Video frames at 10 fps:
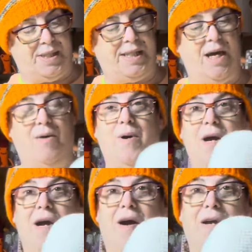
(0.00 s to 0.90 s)
So,
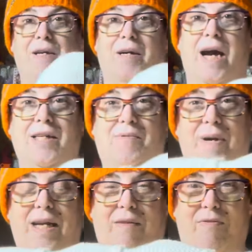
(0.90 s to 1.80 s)
are you guys
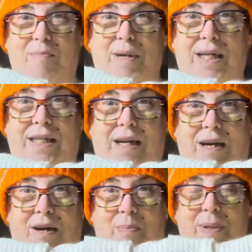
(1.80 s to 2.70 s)
ready for me to
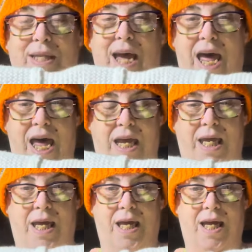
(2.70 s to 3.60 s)
open the egg?